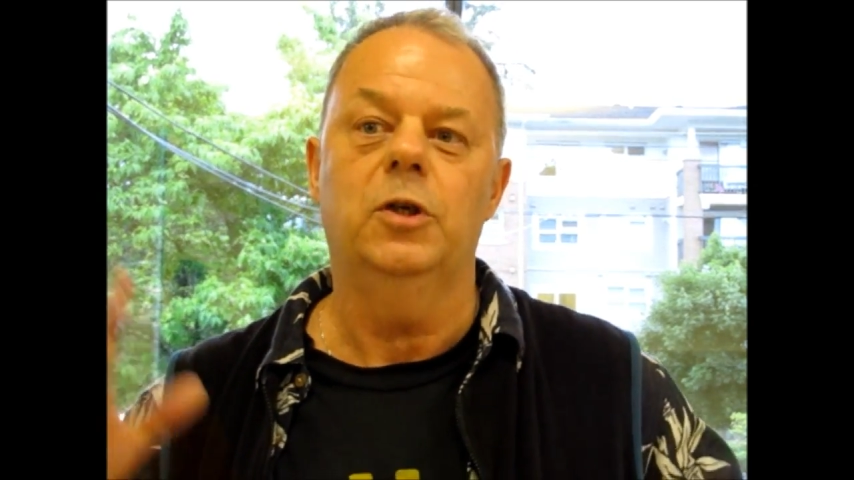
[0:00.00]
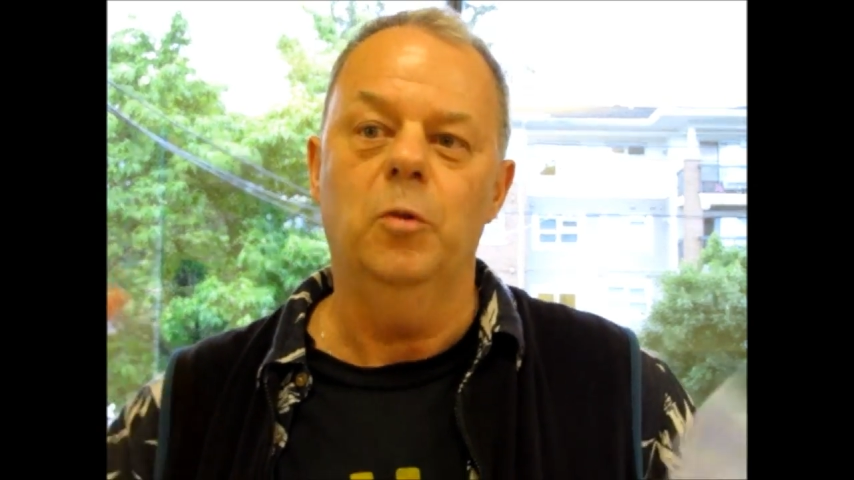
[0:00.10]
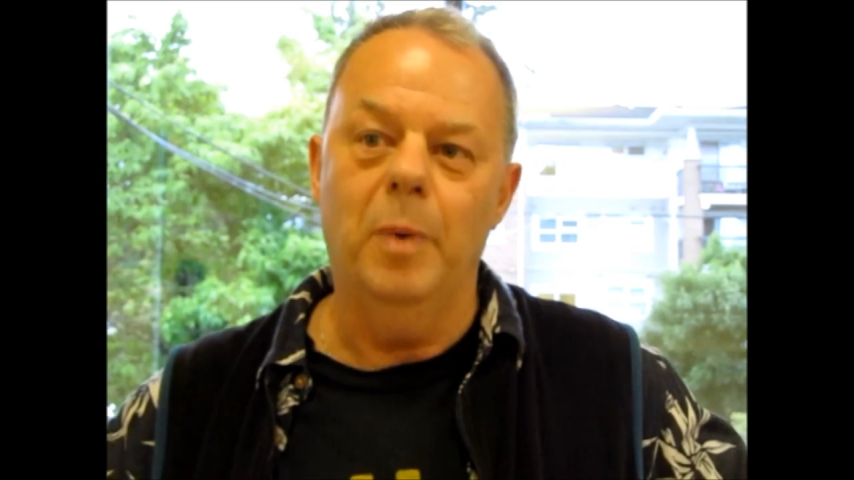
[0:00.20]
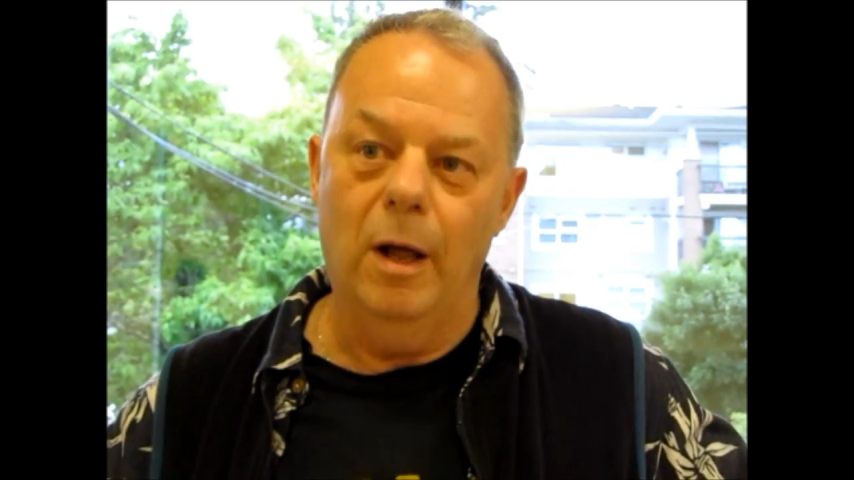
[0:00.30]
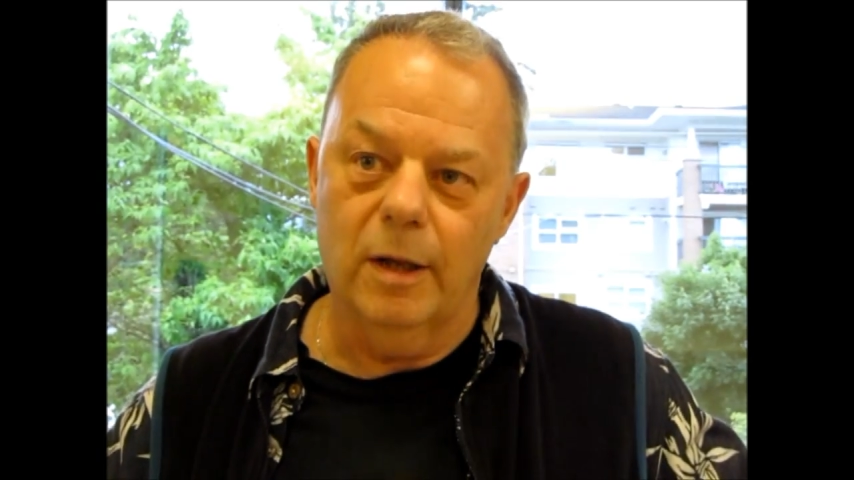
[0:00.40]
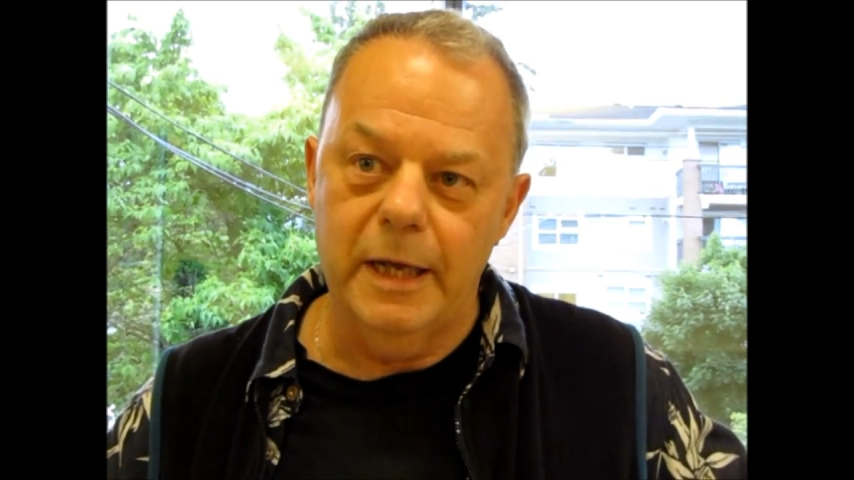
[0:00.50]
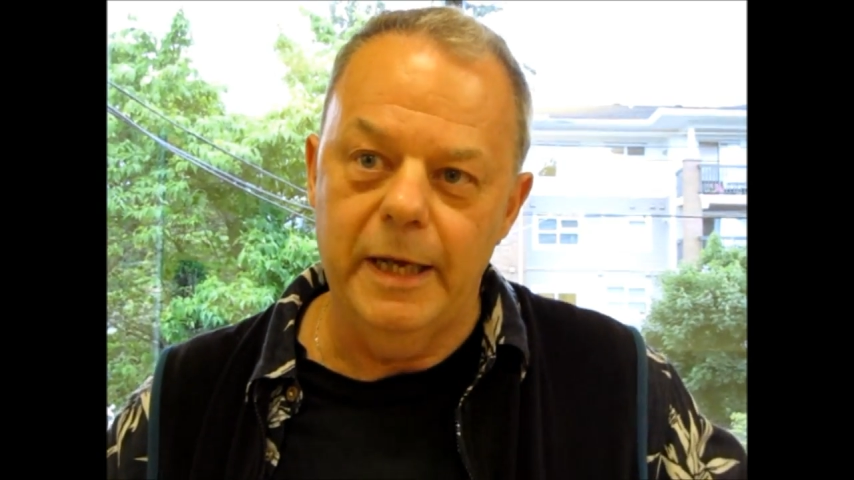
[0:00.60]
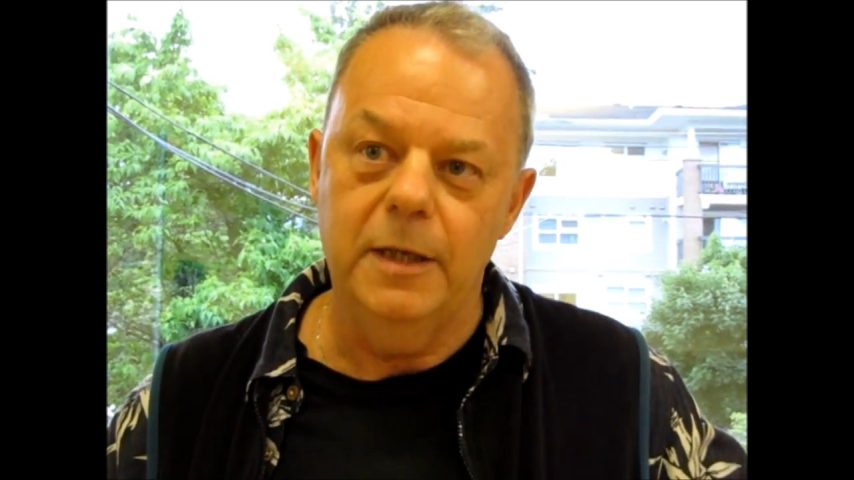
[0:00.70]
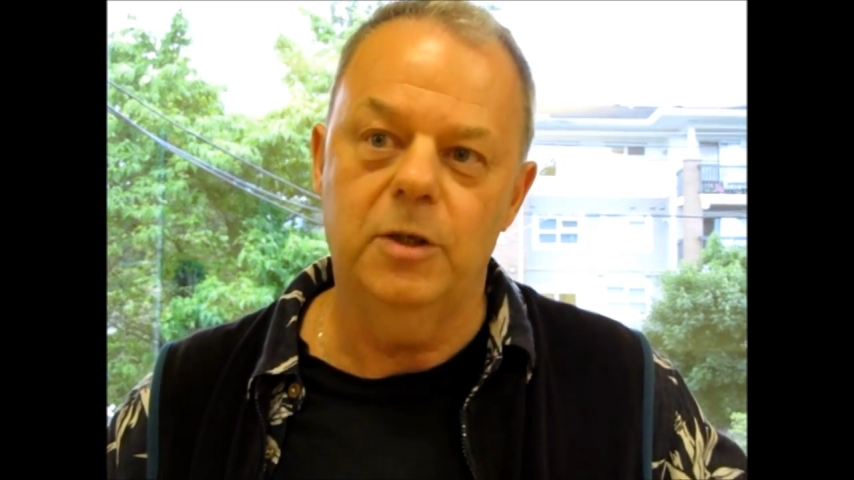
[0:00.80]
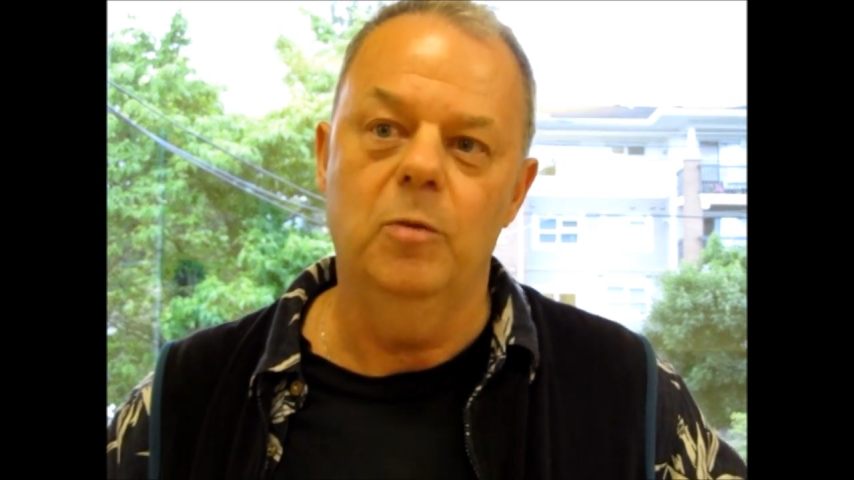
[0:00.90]
too
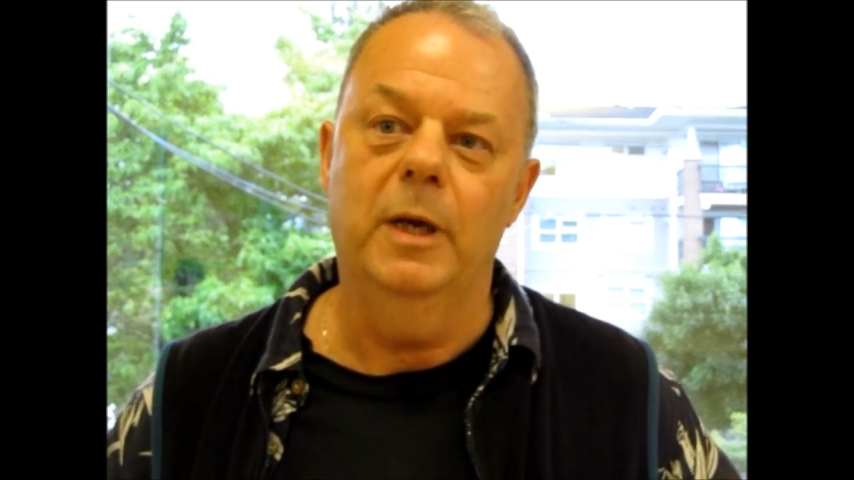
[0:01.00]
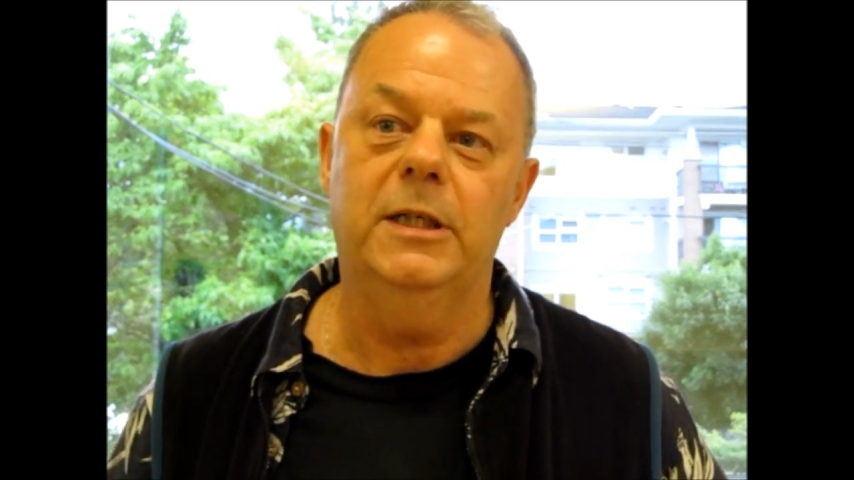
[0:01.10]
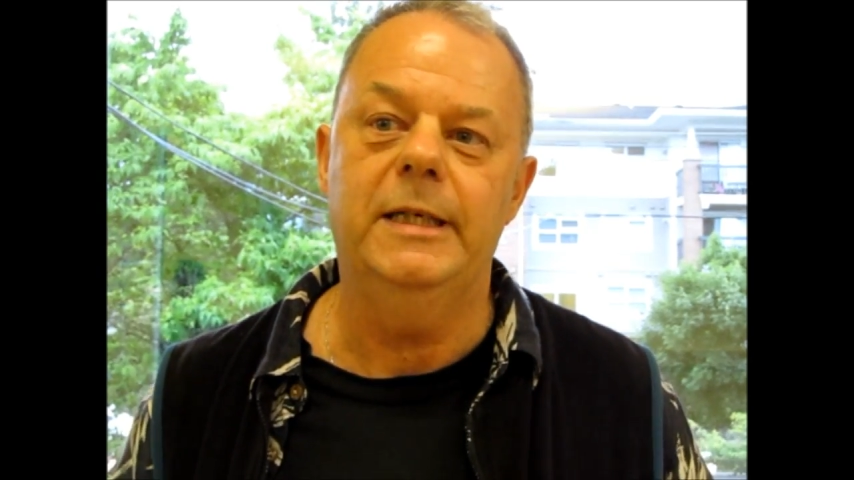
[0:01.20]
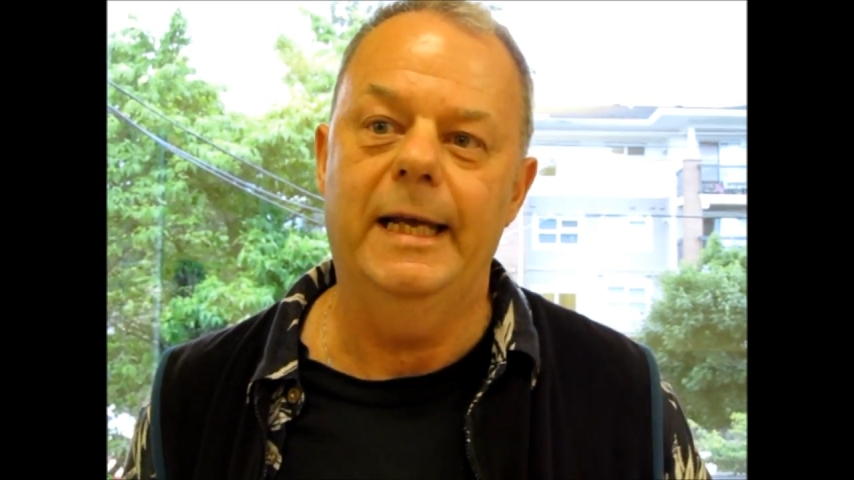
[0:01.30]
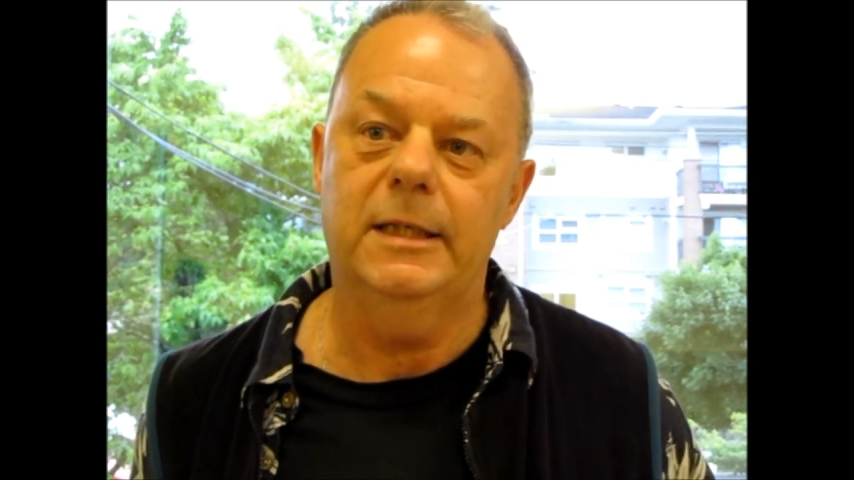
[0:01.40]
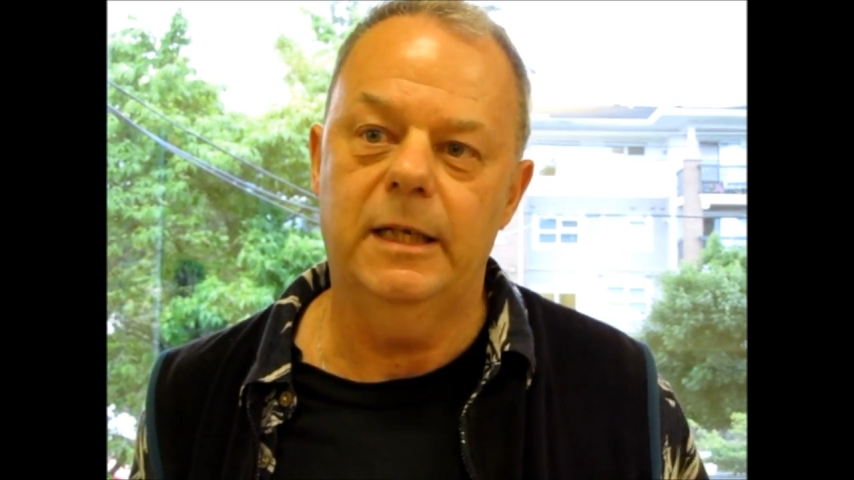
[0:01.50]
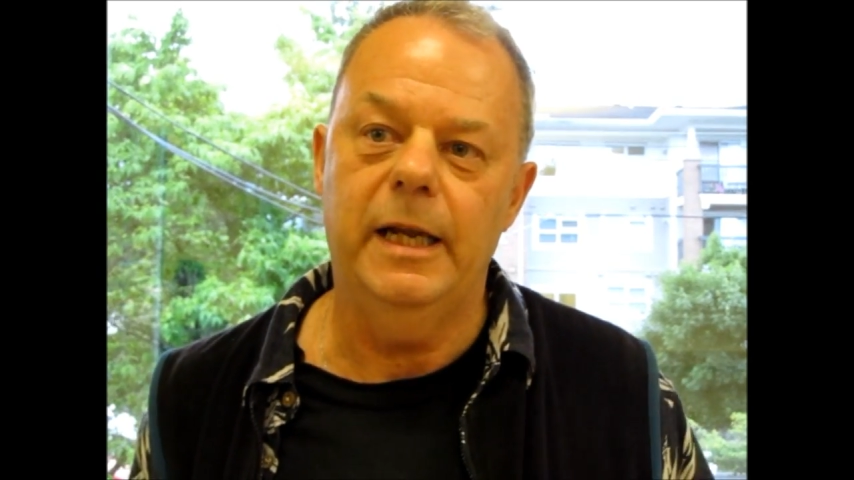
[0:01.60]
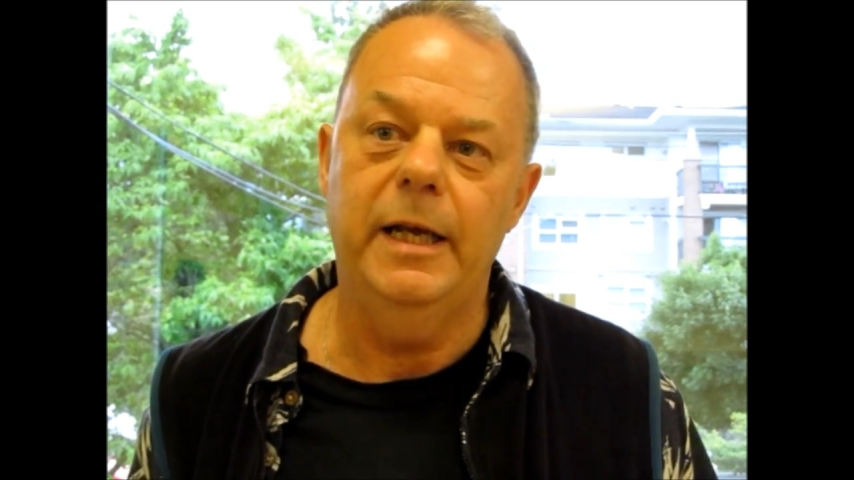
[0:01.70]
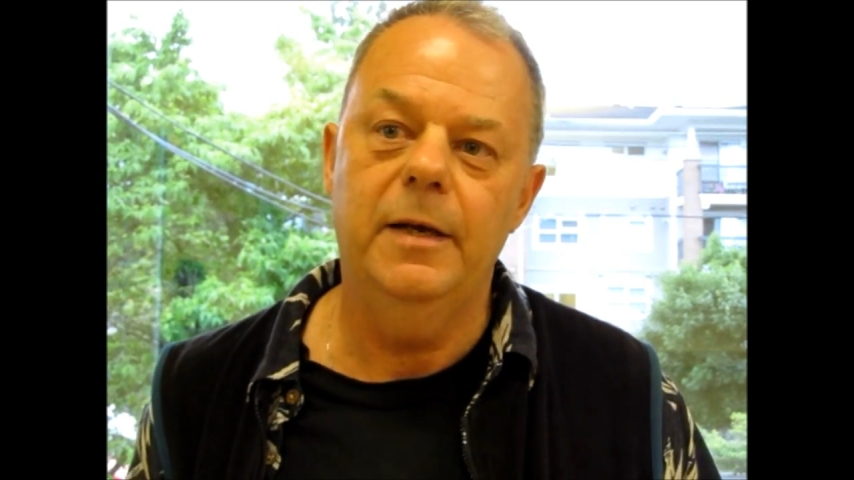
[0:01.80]
bulky, too much density.